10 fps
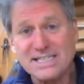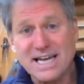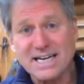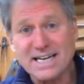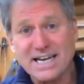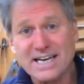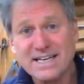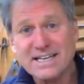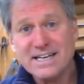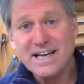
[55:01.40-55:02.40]
sanding.
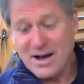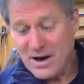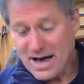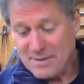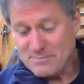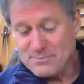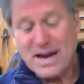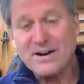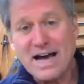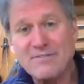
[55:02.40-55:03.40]
I'm
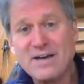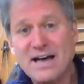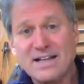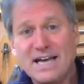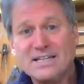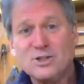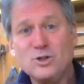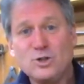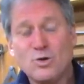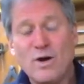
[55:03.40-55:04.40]
bare, I've got like
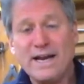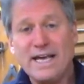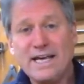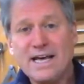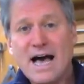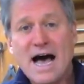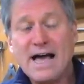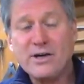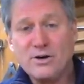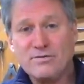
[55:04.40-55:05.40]
220.
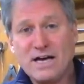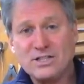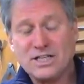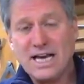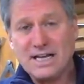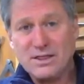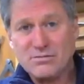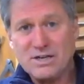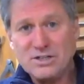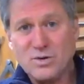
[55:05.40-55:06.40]
I could have actually had
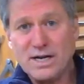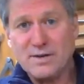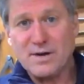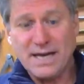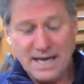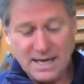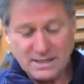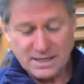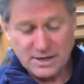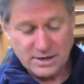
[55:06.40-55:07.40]
320 in my
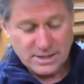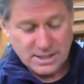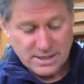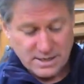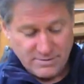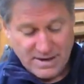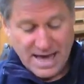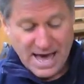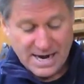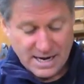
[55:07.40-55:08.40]
hand here. If I
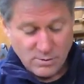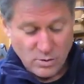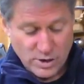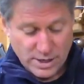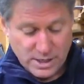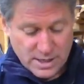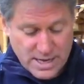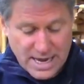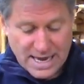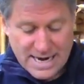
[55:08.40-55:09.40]
had it, I would.
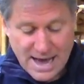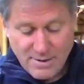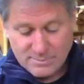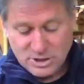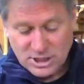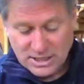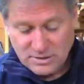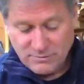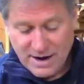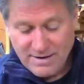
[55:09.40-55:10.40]
And now I'm
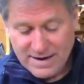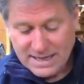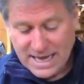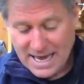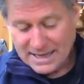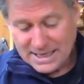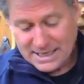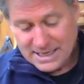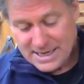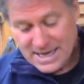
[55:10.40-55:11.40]
just very
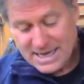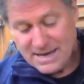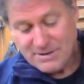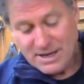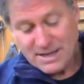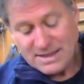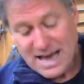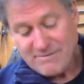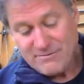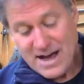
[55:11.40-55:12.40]
lightly giving it
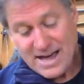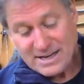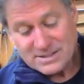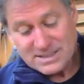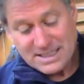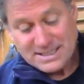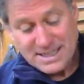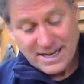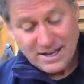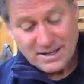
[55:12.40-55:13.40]
that final
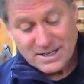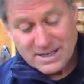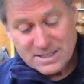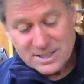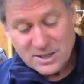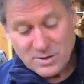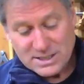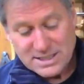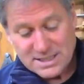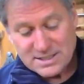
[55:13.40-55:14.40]
detail so
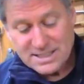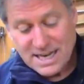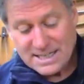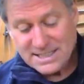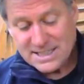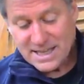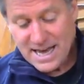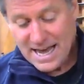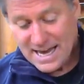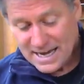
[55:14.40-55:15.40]
it's nice to the
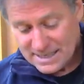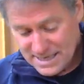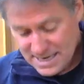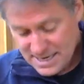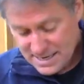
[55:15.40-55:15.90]
hand.